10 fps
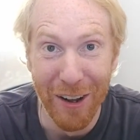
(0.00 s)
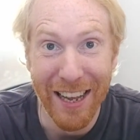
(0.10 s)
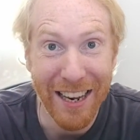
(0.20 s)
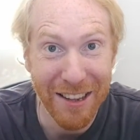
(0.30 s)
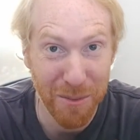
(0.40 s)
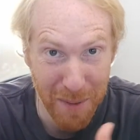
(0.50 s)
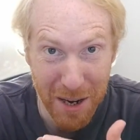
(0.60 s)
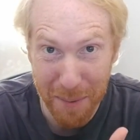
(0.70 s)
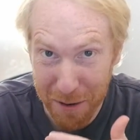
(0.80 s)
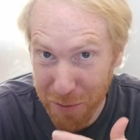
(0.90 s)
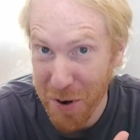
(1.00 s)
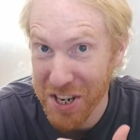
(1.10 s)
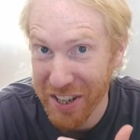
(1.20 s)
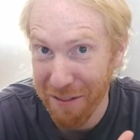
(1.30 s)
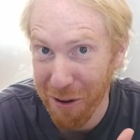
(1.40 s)
It is made by
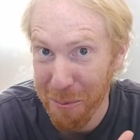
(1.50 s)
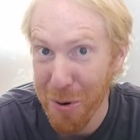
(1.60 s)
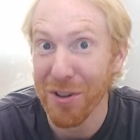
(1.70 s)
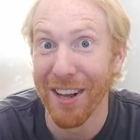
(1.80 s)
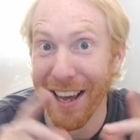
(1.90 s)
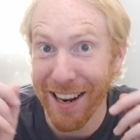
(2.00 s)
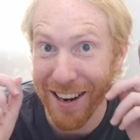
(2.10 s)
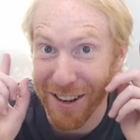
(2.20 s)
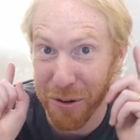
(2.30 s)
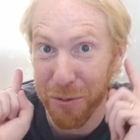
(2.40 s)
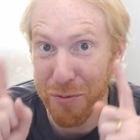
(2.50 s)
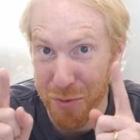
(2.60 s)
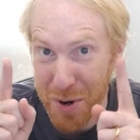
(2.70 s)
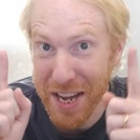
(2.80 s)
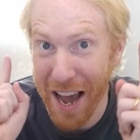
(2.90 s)
French developers, and it is a
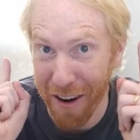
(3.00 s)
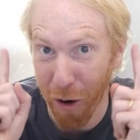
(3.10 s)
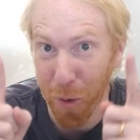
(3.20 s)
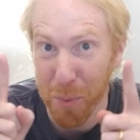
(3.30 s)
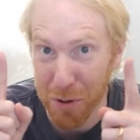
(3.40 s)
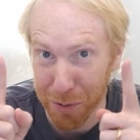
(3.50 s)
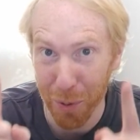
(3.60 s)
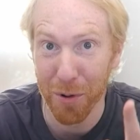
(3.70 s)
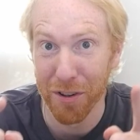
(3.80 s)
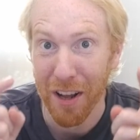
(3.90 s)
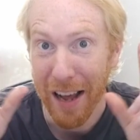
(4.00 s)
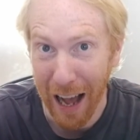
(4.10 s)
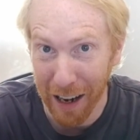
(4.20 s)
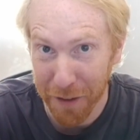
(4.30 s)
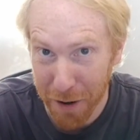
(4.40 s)
free and open source
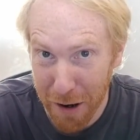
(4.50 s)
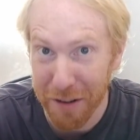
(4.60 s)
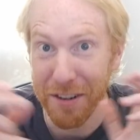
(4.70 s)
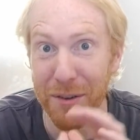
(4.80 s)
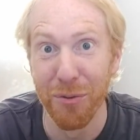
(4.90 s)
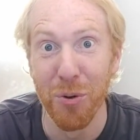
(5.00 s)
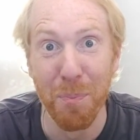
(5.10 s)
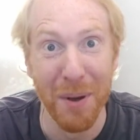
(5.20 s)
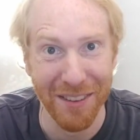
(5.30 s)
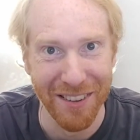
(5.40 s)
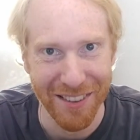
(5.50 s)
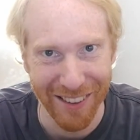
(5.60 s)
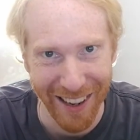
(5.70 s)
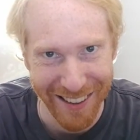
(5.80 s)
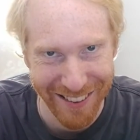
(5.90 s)
alternative to
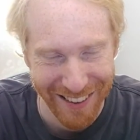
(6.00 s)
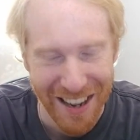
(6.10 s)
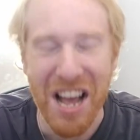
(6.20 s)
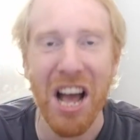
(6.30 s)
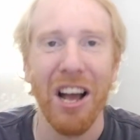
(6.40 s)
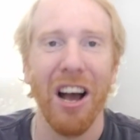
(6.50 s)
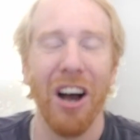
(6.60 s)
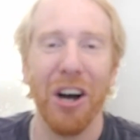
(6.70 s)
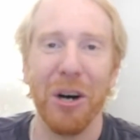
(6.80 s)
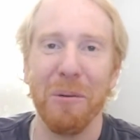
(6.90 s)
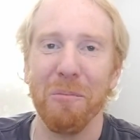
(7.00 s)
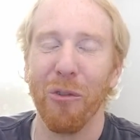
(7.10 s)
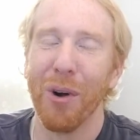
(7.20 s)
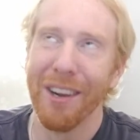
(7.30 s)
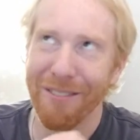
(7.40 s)
PixInsight.
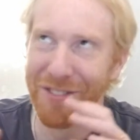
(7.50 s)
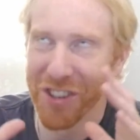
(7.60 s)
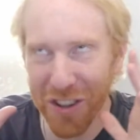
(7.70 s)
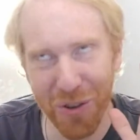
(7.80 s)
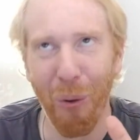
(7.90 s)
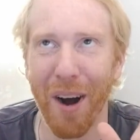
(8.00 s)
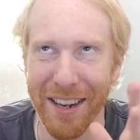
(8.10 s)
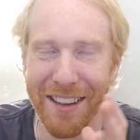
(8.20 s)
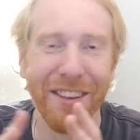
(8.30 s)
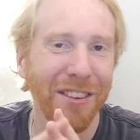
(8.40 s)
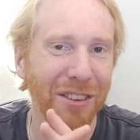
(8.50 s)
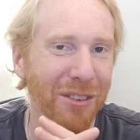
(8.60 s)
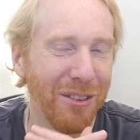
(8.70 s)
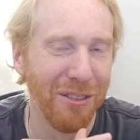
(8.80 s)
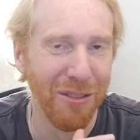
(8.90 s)
Well, not quite, it
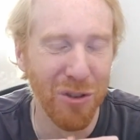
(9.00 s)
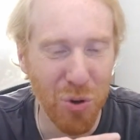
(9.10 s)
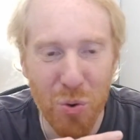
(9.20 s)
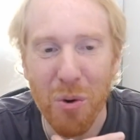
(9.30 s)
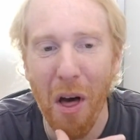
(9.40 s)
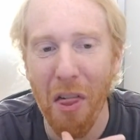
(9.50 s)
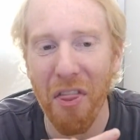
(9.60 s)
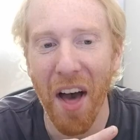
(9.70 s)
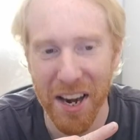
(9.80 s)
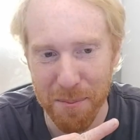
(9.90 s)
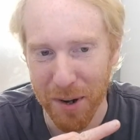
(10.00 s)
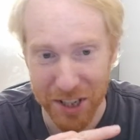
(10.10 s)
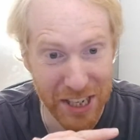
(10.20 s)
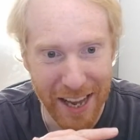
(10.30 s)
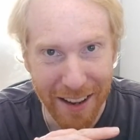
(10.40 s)
doesn't do that
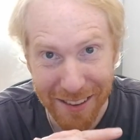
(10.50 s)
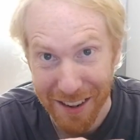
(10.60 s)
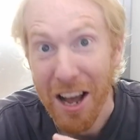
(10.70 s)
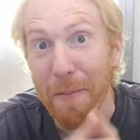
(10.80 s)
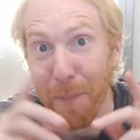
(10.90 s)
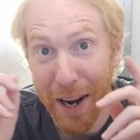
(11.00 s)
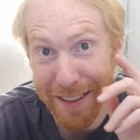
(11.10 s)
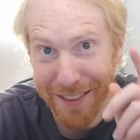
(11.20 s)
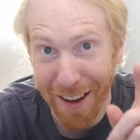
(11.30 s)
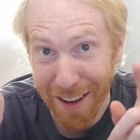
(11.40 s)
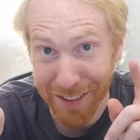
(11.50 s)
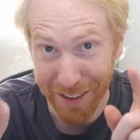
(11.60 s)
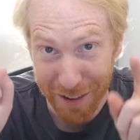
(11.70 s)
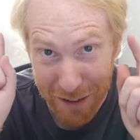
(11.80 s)
much yet, but it does